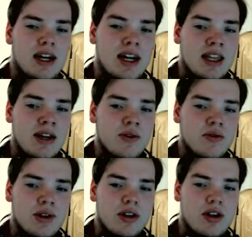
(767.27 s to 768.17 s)
I think it was
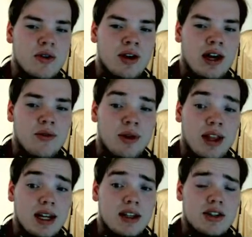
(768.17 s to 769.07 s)
really cute. I really
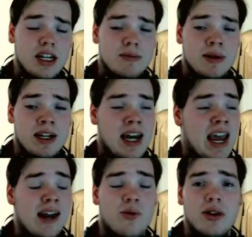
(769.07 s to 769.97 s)
like the Chespin. I
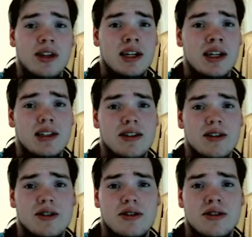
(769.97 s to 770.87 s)
hate Quilladin. It
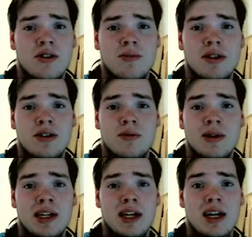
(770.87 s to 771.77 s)
looks stupid and
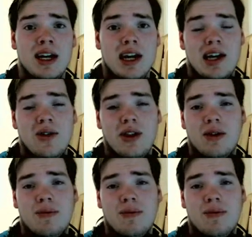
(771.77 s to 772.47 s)
derpy. I know